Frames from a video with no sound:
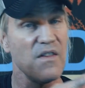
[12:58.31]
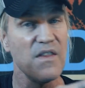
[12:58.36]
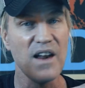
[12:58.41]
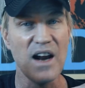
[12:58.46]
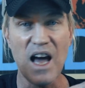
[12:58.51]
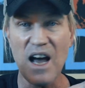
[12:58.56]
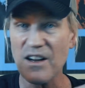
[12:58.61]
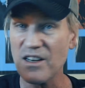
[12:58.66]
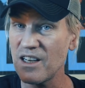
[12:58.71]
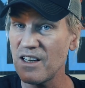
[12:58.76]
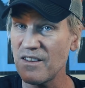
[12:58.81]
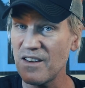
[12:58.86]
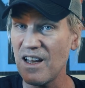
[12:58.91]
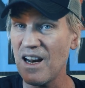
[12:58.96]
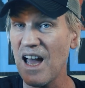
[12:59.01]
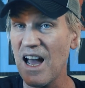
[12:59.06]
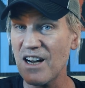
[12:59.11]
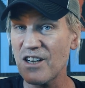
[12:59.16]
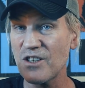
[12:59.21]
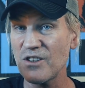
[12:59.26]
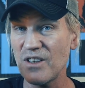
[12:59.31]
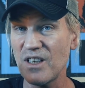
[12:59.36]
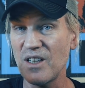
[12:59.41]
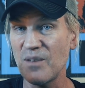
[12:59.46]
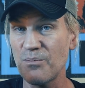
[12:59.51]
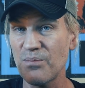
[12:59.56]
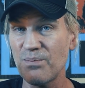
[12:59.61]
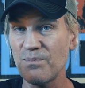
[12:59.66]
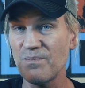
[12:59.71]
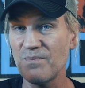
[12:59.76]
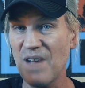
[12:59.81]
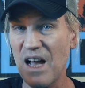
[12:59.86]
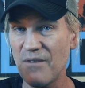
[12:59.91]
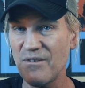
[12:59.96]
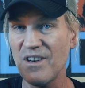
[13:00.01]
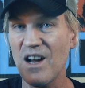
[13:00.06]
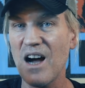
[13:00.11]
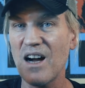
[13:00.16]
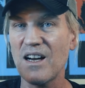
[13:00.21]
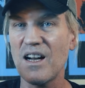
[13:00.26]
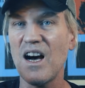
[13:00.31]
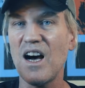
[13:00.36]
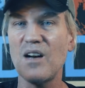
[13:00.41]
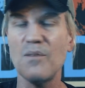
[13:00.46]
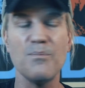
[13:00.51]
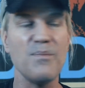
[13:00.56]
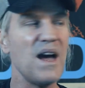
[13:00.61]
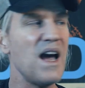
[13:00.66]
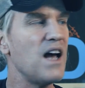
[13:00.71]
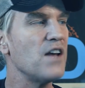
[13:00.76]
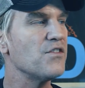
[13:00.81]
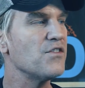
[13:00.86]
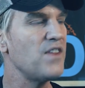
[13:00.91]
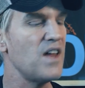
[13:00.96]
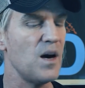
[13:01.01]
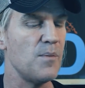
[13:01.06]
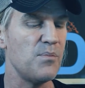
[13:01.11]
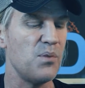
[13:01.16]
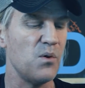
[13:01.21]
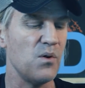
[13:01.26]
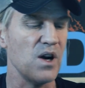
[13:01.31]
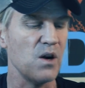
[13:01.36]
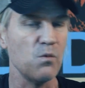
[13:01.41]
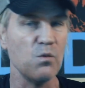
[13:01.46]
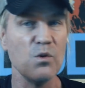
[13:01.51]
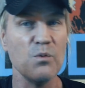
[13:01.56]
that act, that actually have not gotten past that point.